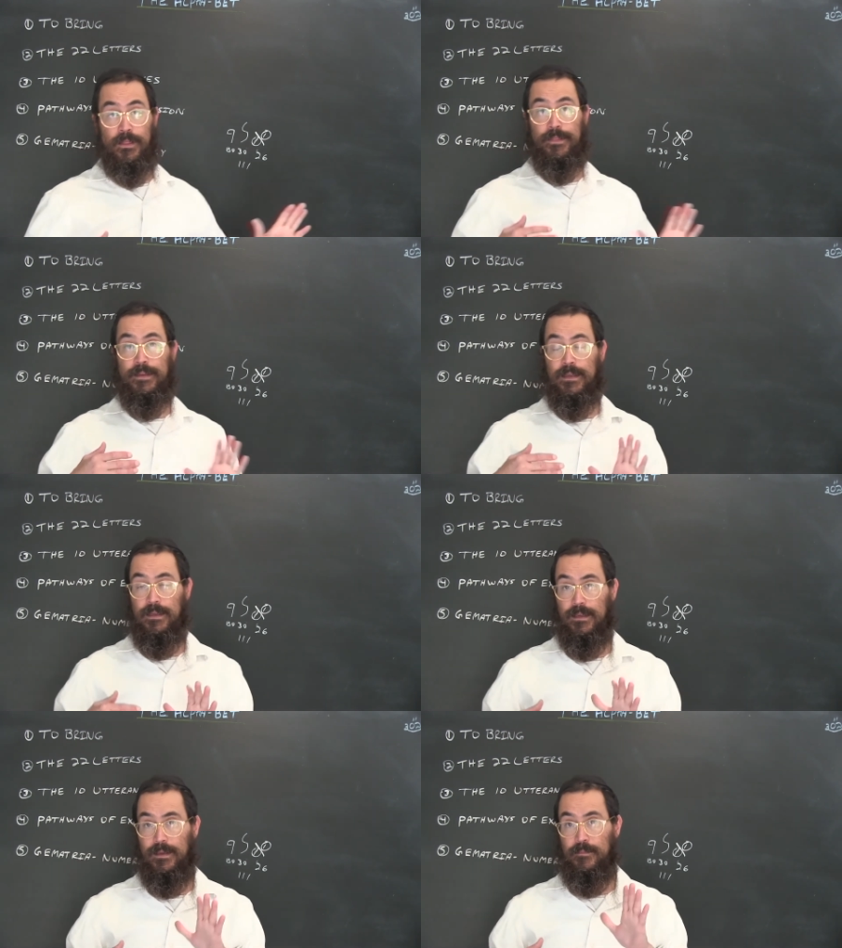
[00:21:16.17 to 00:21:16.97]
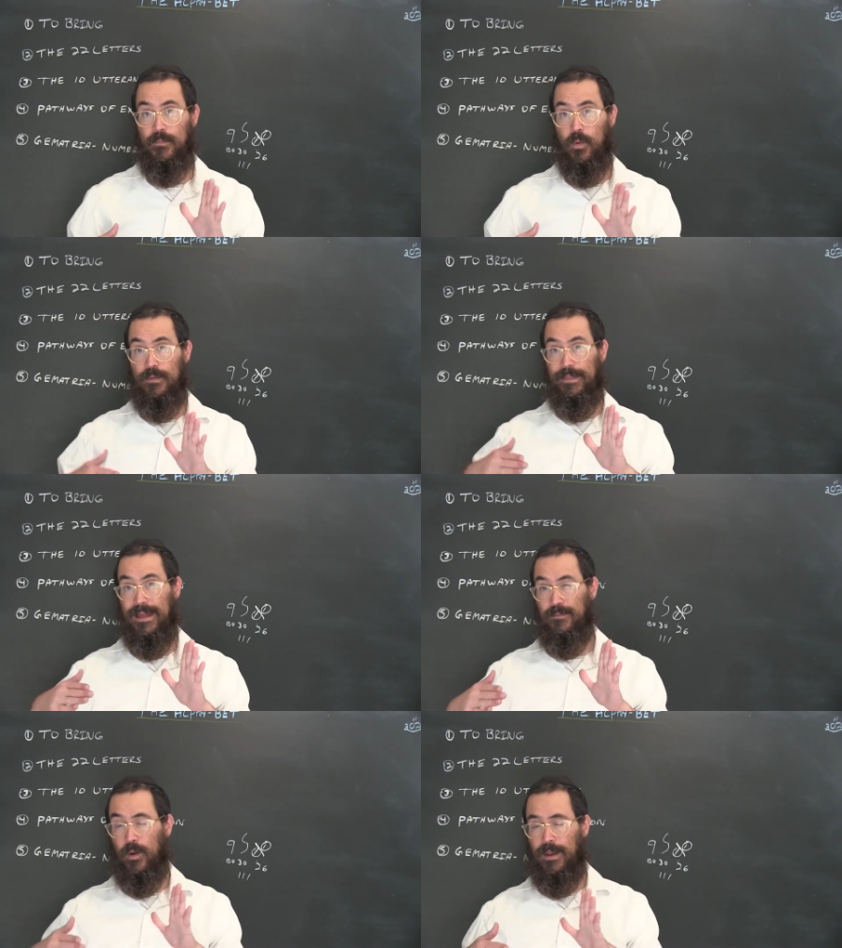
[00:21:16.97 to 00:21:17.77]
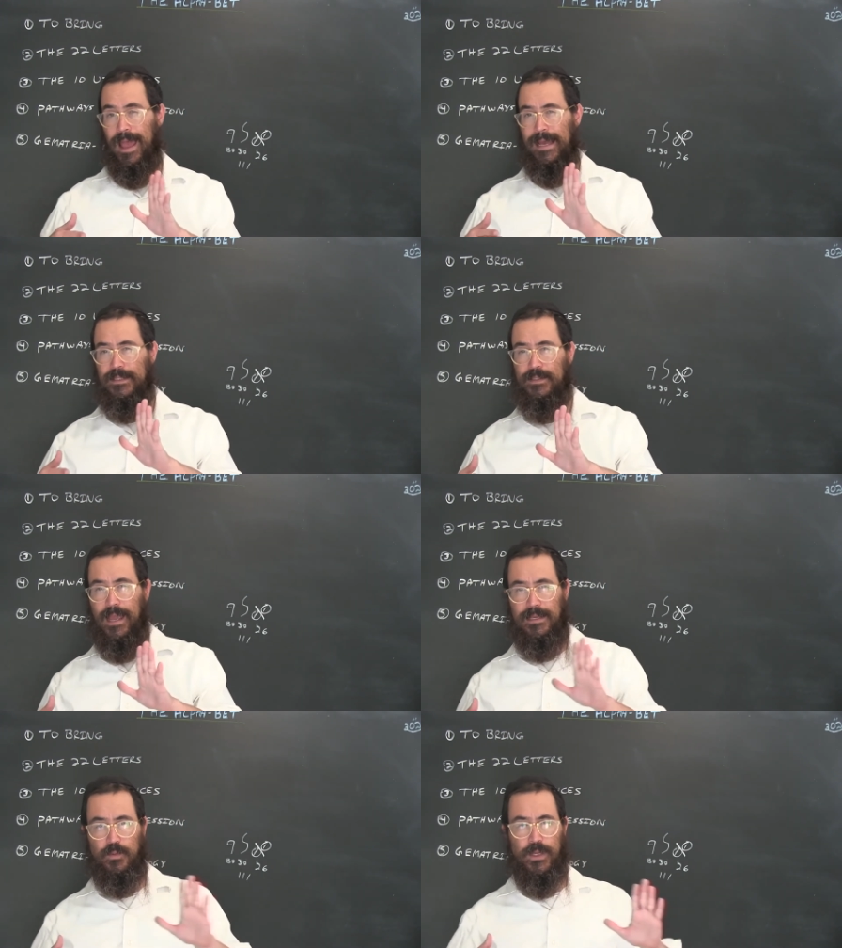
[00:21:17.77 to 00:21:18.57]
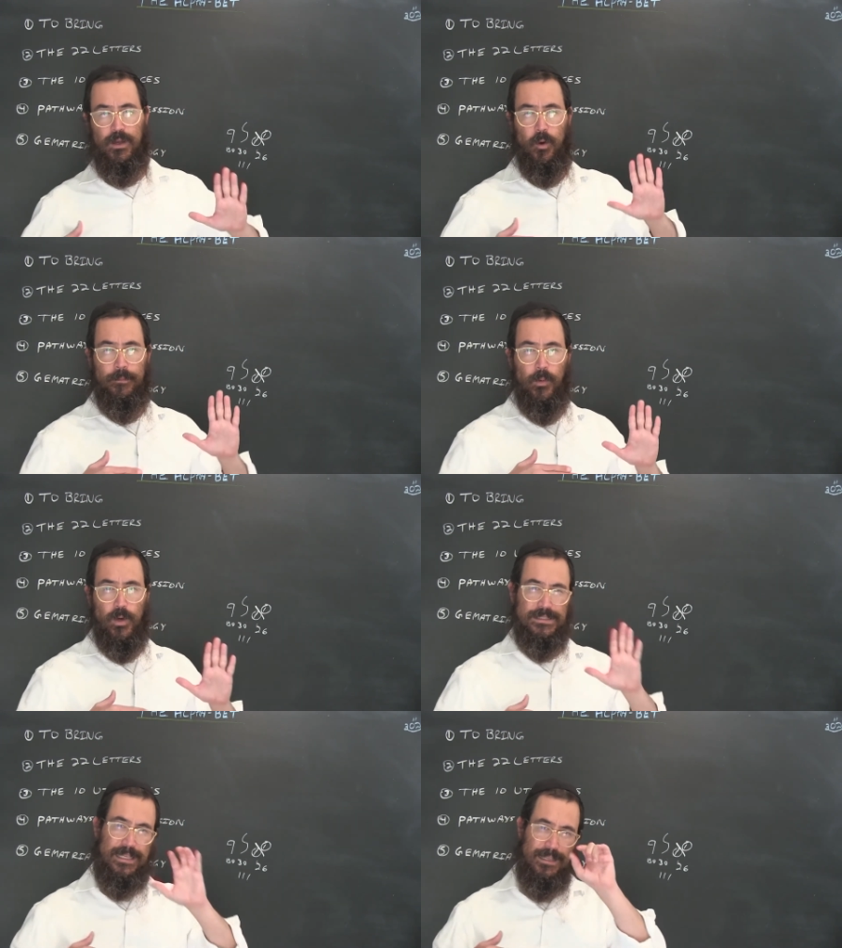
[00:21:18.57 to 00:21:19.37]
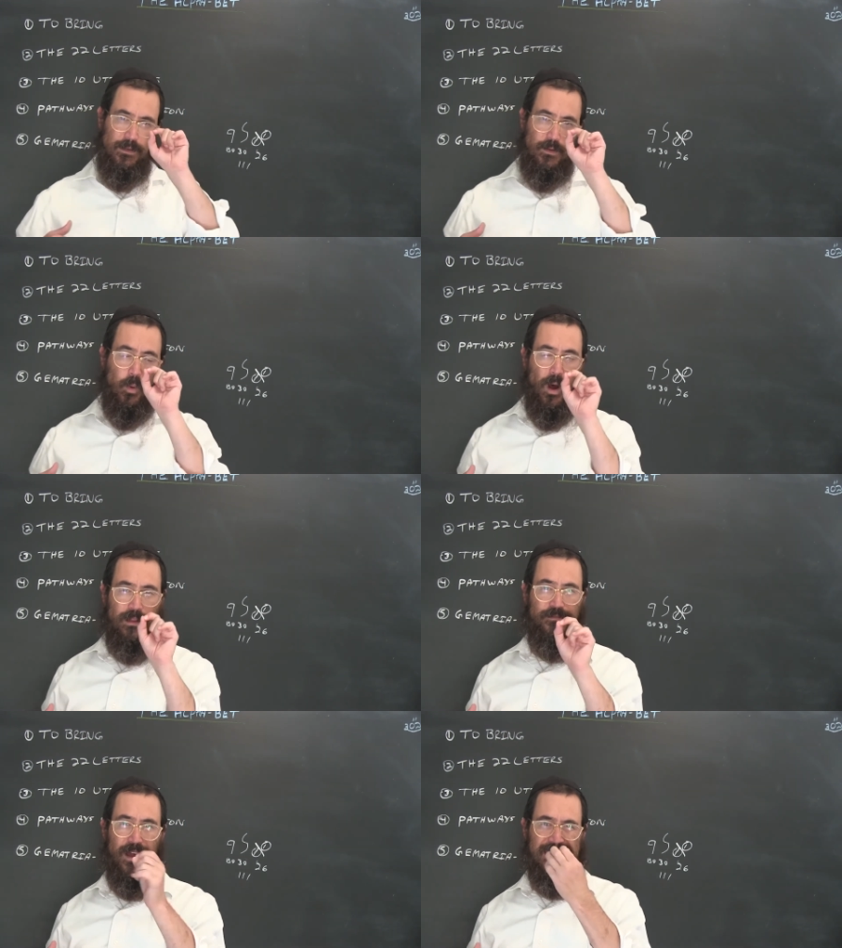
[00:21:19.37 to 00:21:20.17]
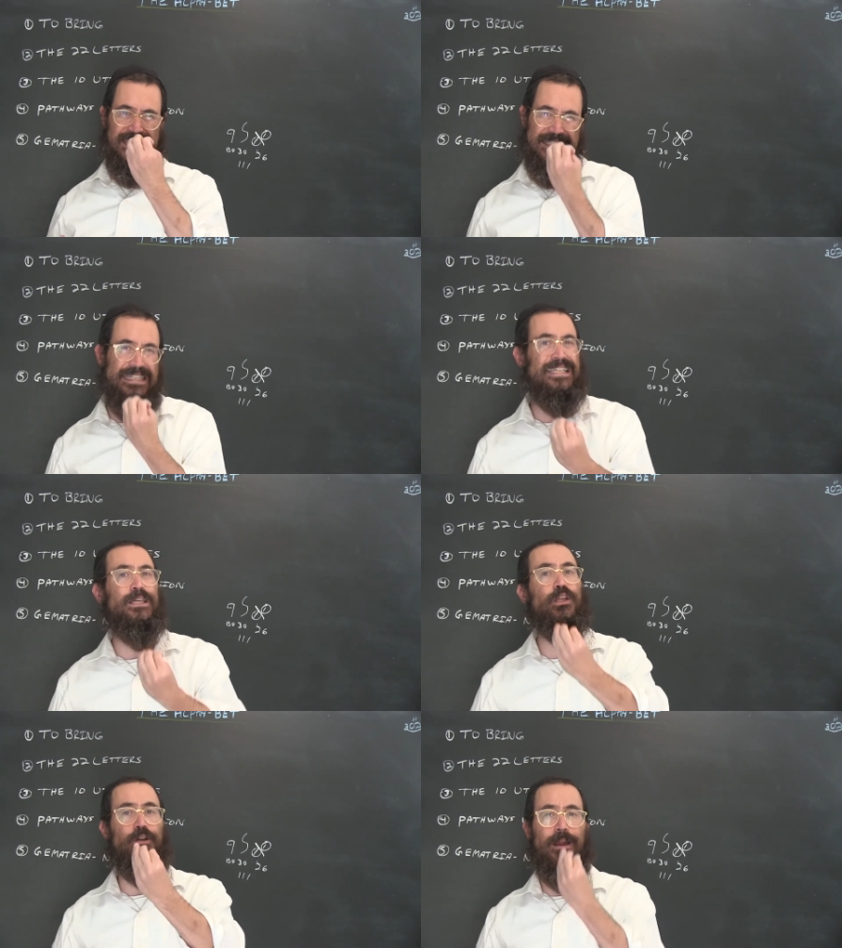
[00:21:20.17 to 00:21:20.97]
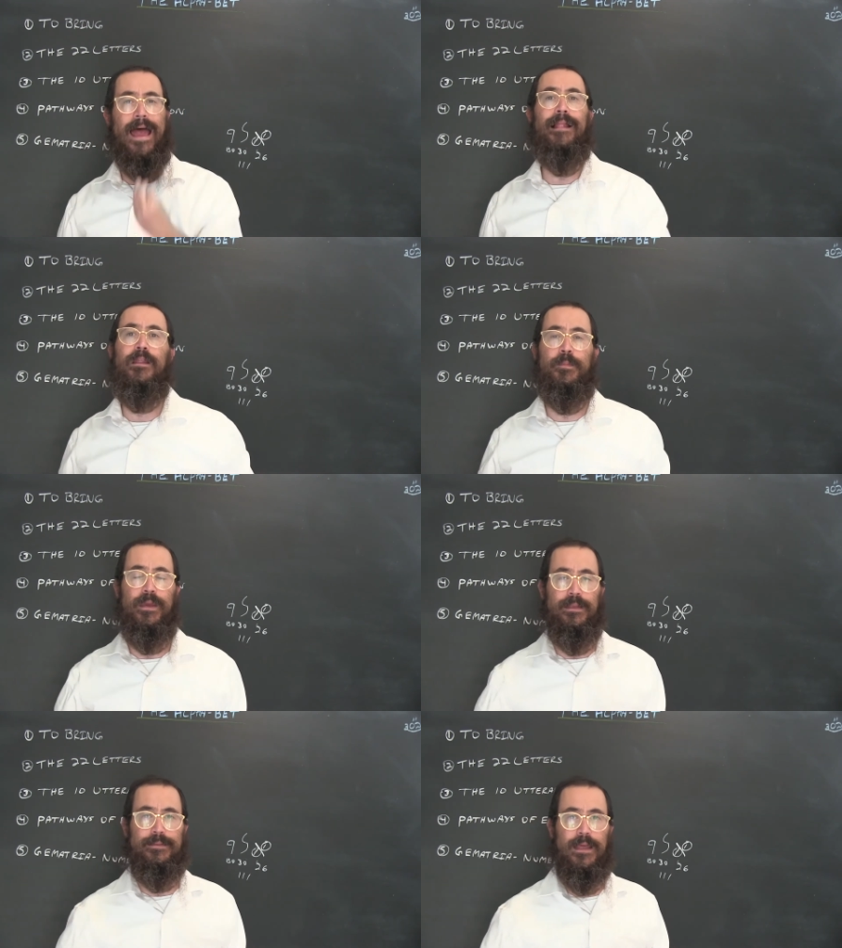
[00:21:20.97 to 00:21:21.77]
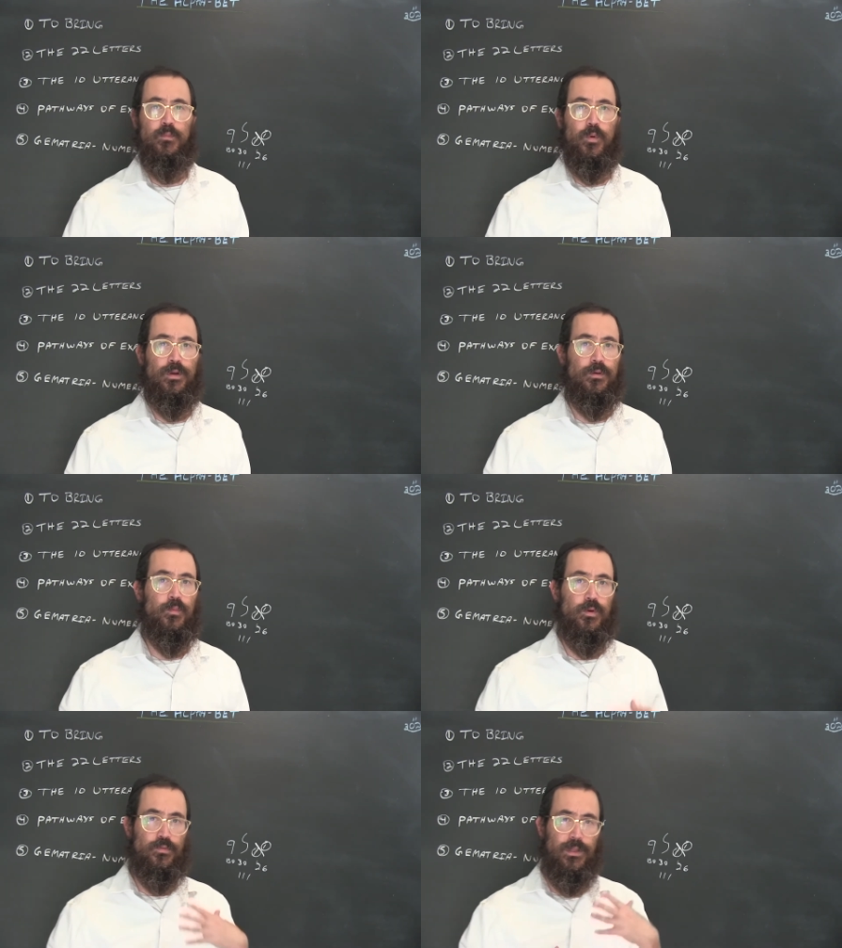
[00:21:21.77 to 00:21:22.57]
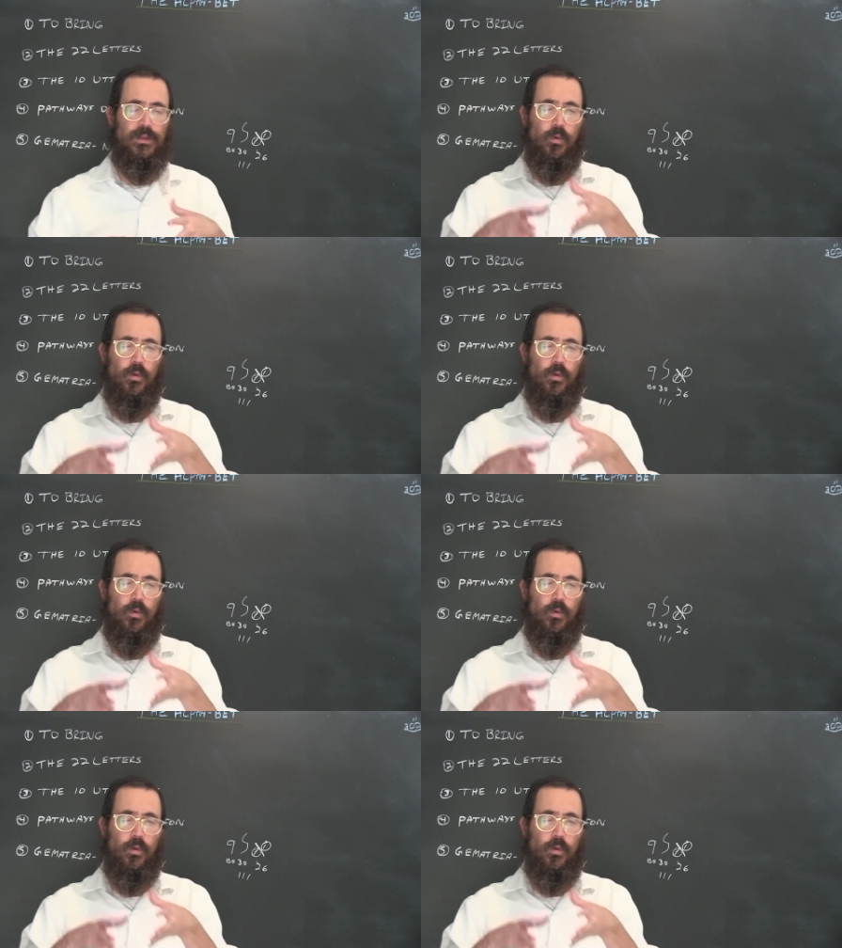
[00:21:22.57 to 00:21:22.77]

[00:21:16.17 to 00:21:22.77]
the more, that as as we go more to the qualifying singular element, then we're we're really